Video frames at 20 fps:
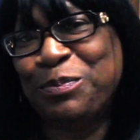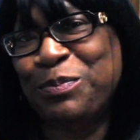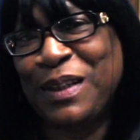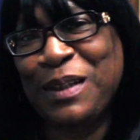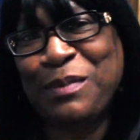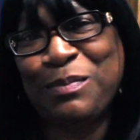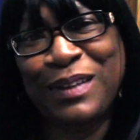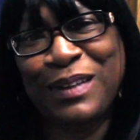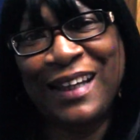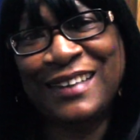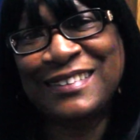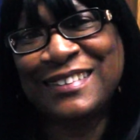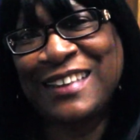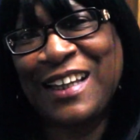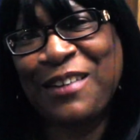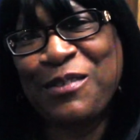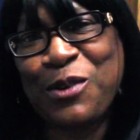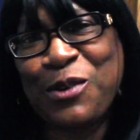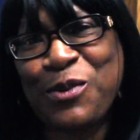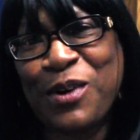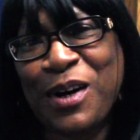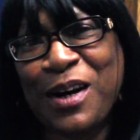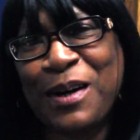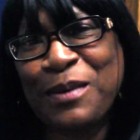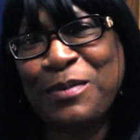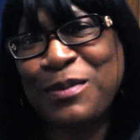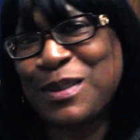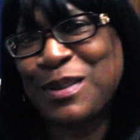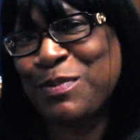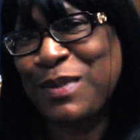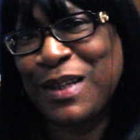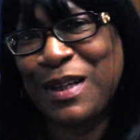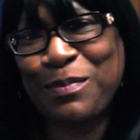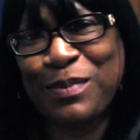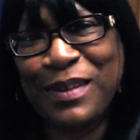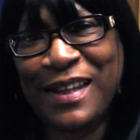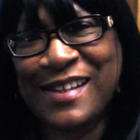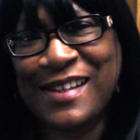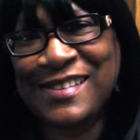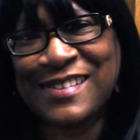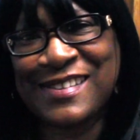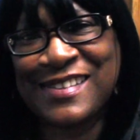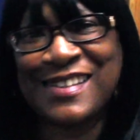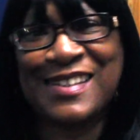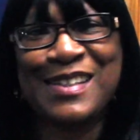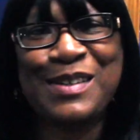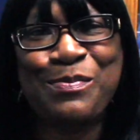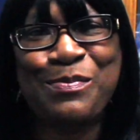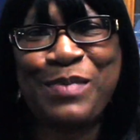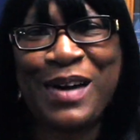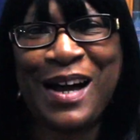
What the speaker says: Be blessed, everyone. To be a blessing.